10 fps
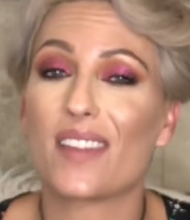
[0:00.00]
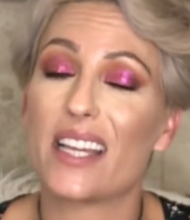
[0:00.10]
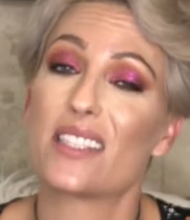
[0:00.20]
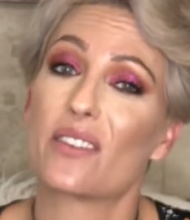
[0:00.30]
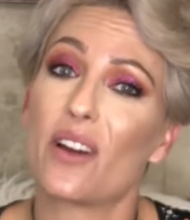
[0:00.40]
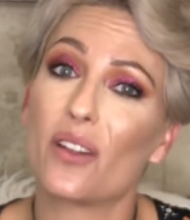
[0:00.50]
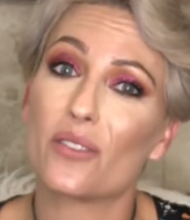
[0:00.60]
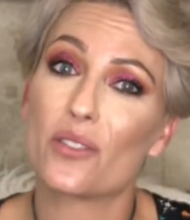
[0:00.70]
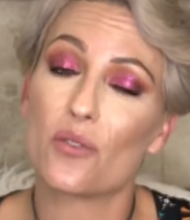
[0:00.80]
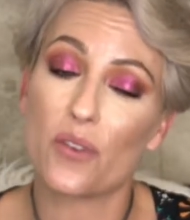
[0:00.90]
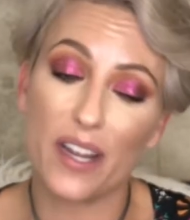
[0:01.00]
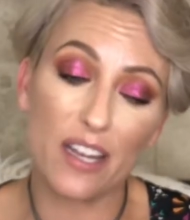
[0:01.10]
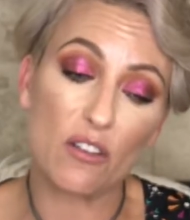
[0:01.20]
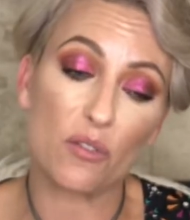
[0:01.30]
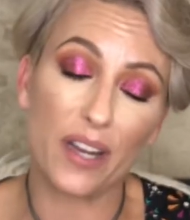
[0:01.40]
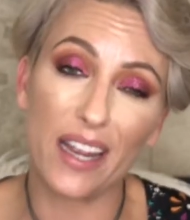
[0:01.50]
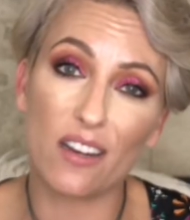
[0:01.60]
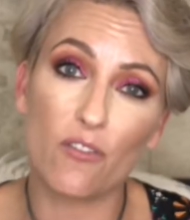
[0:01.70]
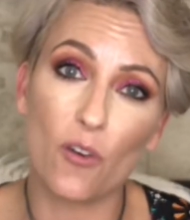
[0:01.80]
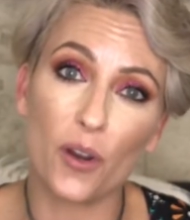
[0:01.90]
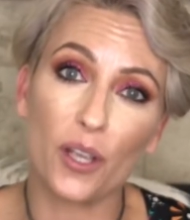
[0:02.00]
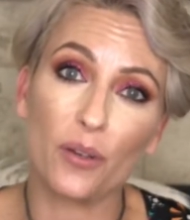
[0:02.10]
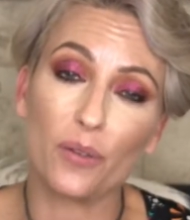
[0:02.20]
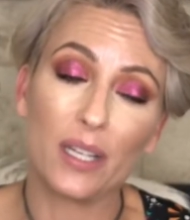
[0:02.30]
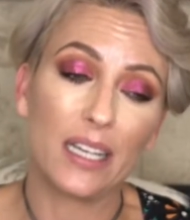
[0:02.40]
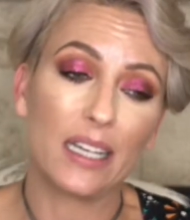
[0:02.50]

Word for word: it's a color story created for you.